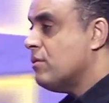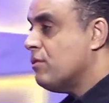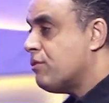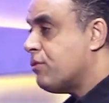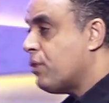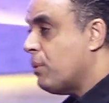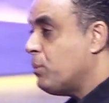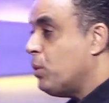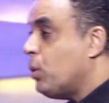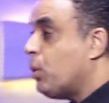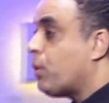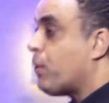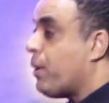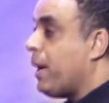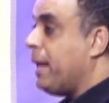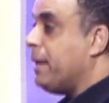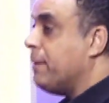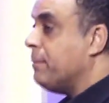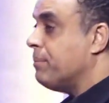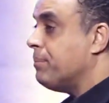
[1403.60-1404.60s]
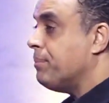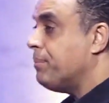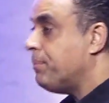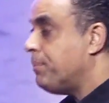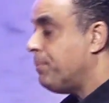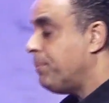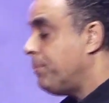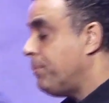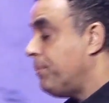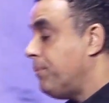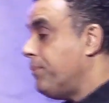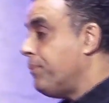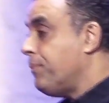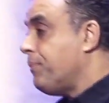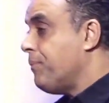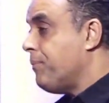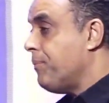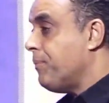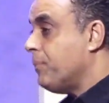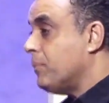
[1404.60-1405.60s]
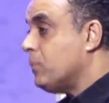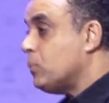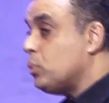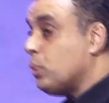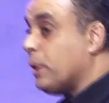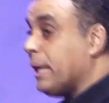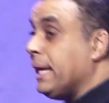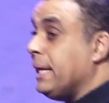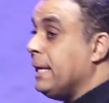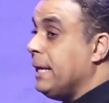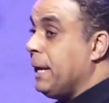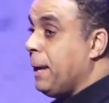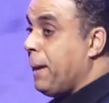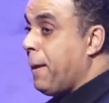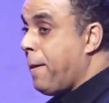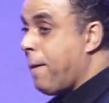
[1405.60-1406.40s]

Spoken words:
from Ukraine to Guinea.